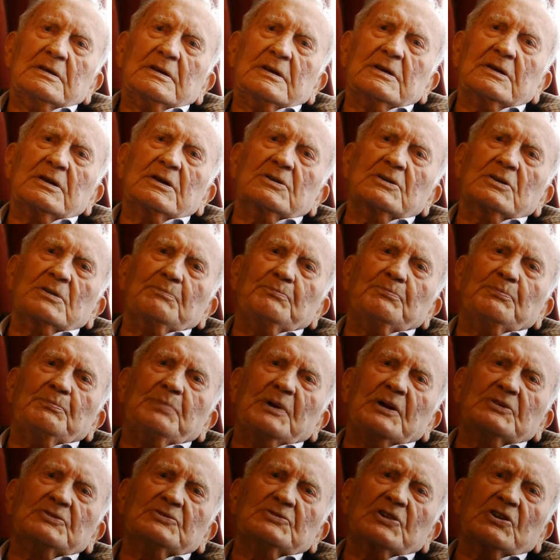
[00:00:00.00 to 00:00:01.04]
got a,
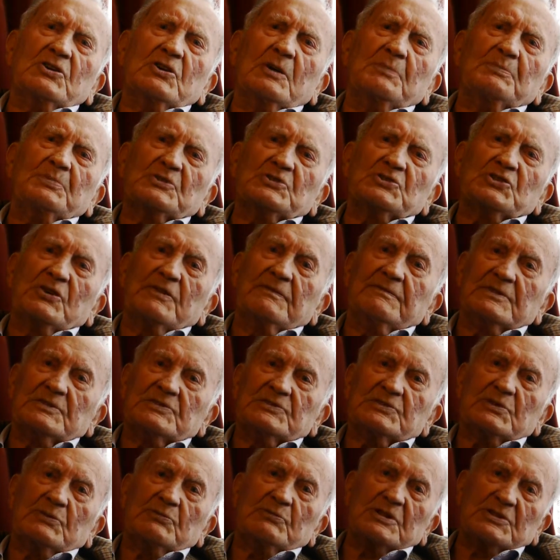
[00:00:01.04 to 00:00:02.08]
borrowed a couple of shovels.
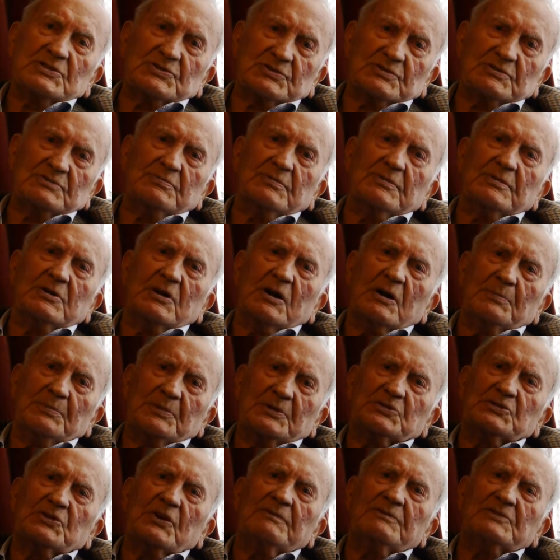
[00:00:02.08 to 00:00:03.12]
There was a couple of
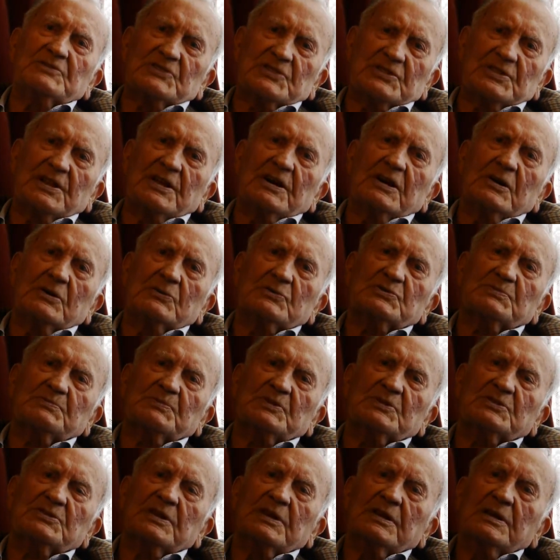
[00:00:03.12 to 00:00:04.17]
shovels in the house,
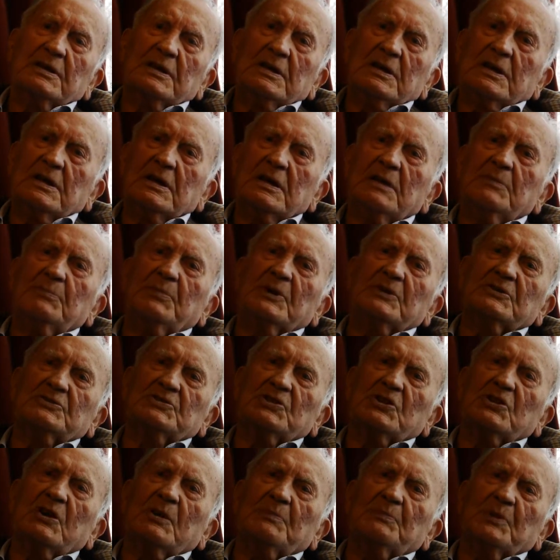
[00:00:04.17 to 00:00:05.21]
but he borrowed a
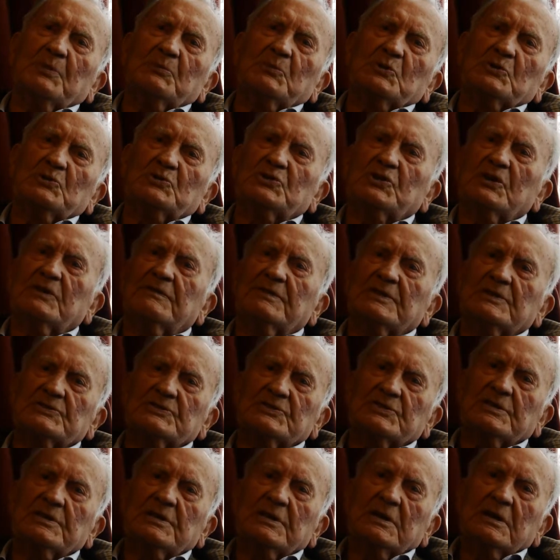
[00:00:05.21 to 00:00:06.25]
couple of more
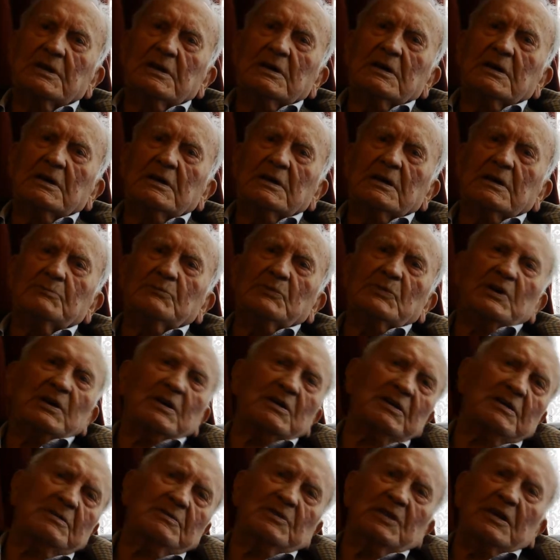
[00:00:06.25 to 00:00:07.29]
shovels. And we
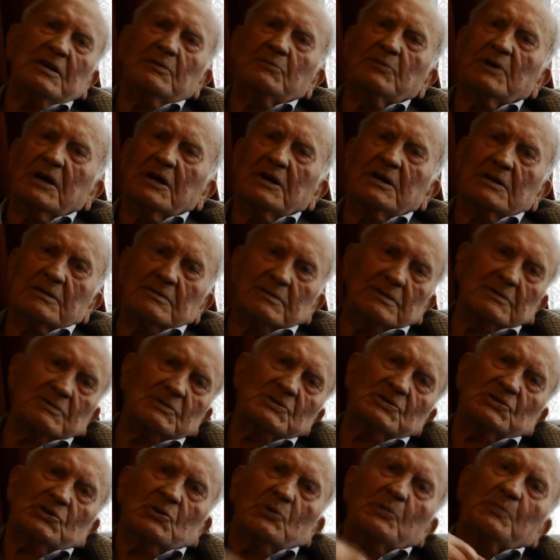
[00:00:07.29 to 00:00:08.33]
there we are
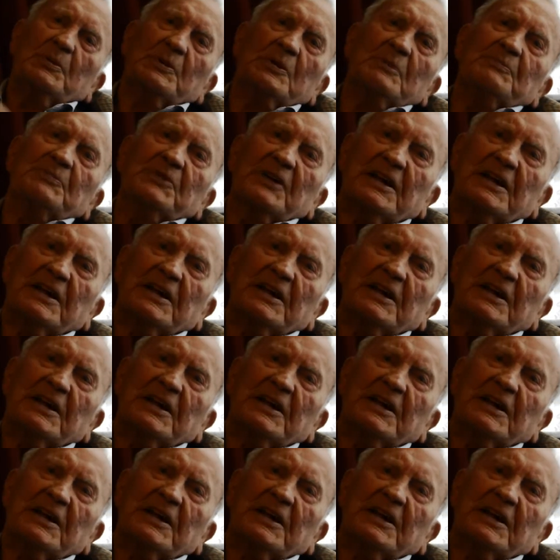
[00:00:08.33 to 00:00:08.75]
scooping up the